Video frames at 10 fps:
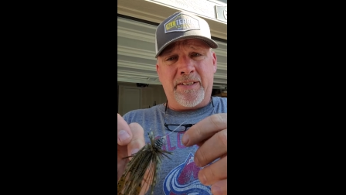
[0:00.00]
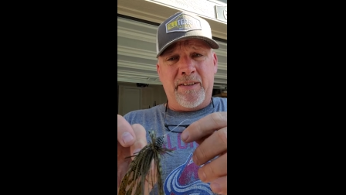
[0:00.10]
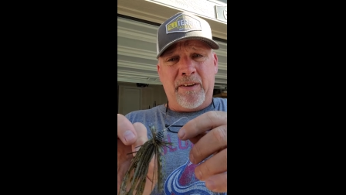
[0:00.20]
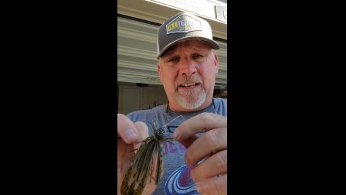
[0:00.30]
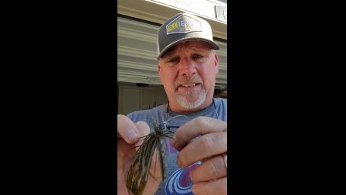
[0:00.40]

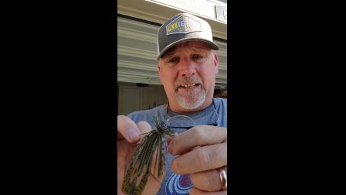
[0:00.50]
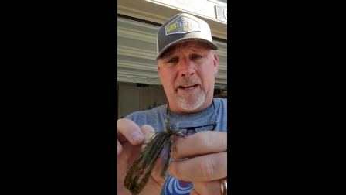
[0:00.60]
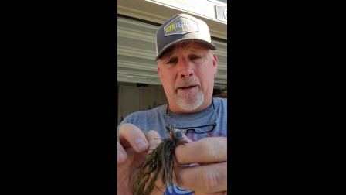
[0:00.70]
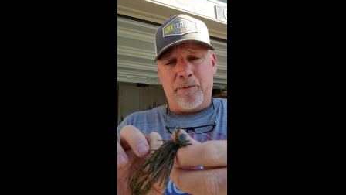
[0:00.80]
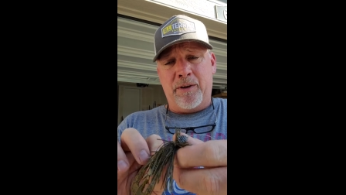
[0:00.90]
See if I can get the
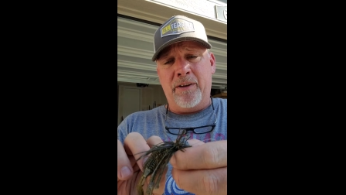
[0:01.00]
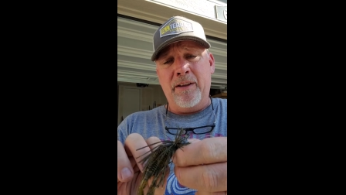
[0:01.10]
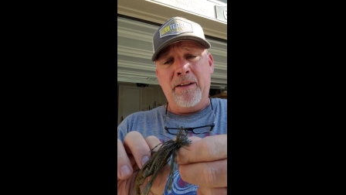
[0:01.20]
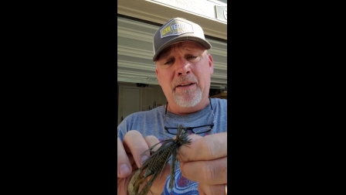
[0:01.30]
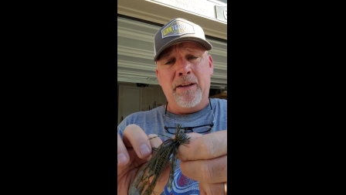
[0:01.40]
camera
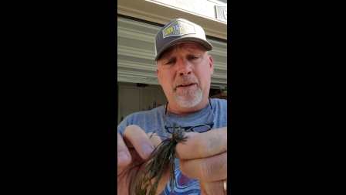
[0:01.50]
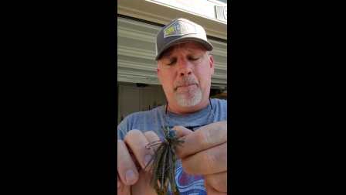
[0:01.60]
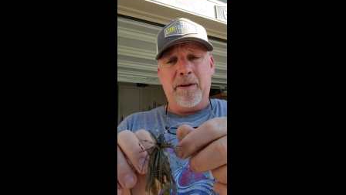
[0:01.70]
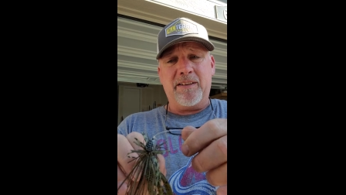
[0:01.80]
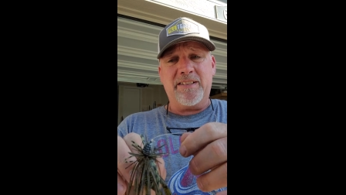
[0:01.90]

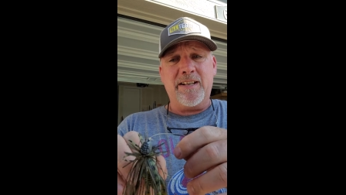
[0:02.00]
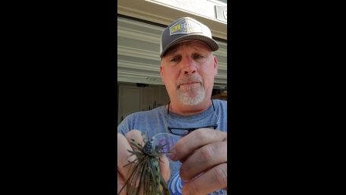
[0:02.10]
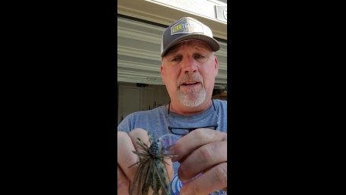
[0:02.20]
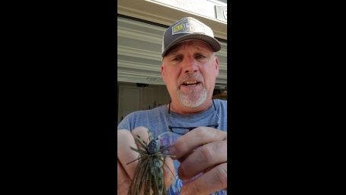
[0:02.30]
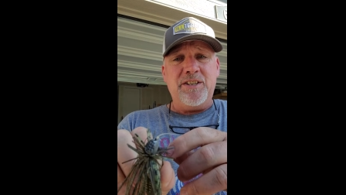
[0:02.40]
to pick this
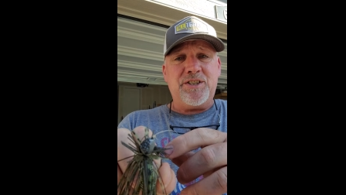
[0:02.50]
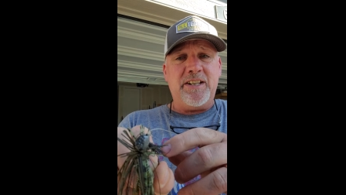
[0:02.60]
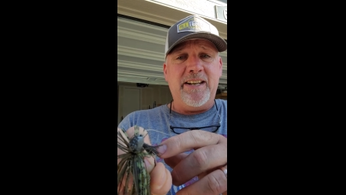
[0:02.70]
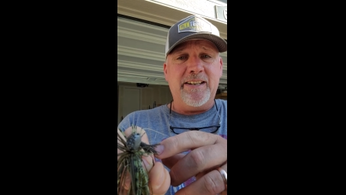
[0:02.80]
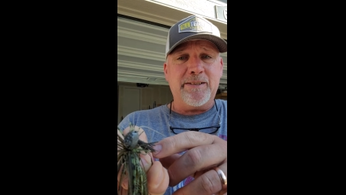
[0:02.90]
up.
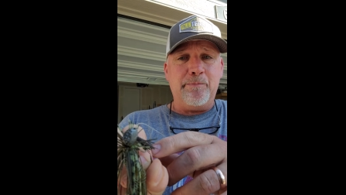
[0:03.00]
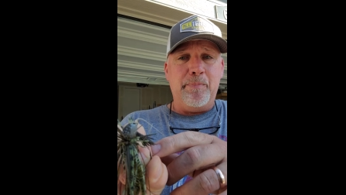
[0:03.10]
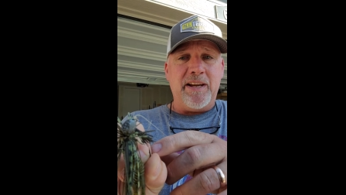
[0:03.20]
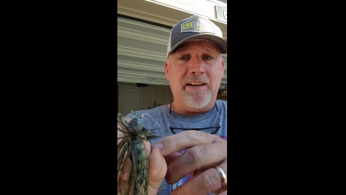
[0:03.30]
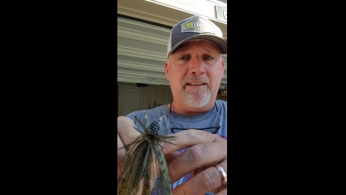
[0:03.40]
She is
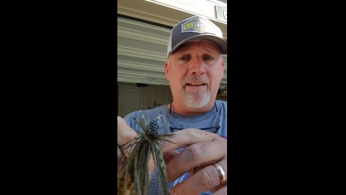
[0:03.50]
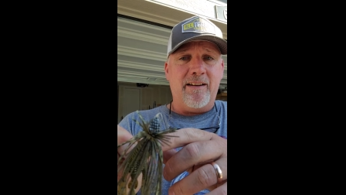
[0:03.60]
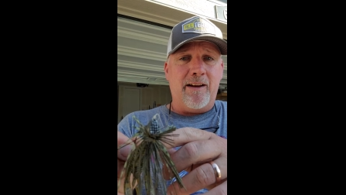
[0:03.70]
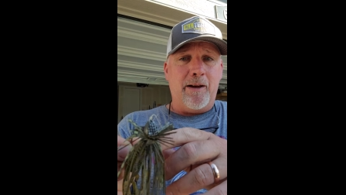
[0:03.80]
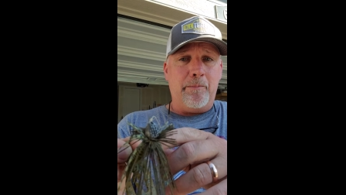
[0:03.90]
beat
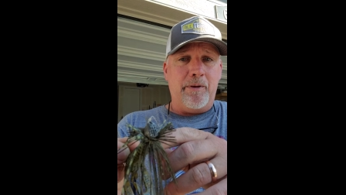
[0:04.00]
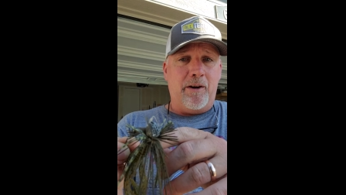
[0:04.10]
up,